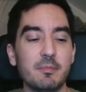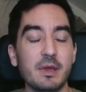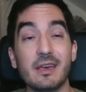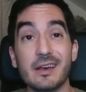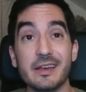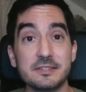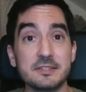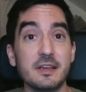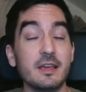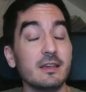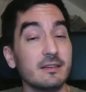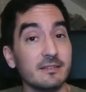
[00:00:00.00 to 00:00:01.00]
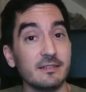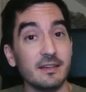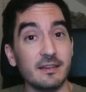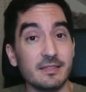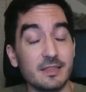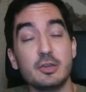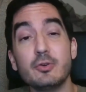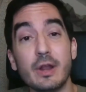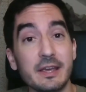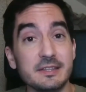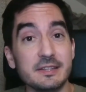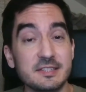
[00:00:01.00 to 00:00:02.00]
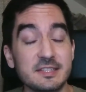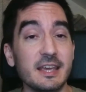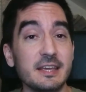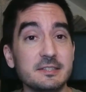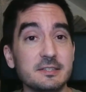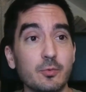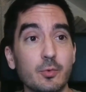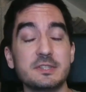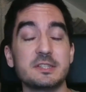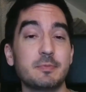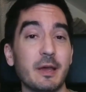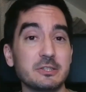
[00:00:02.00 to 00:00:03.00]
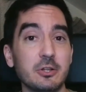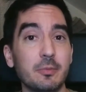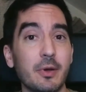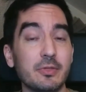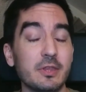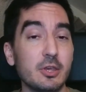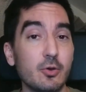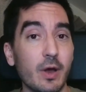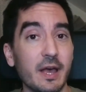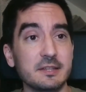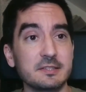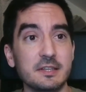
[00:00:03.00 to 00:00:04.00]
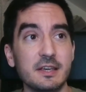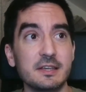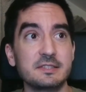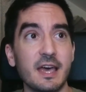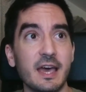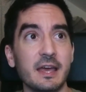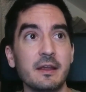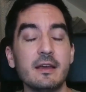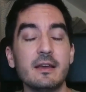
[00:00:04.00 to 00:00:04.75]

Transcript: because the United States, what's special about the US is that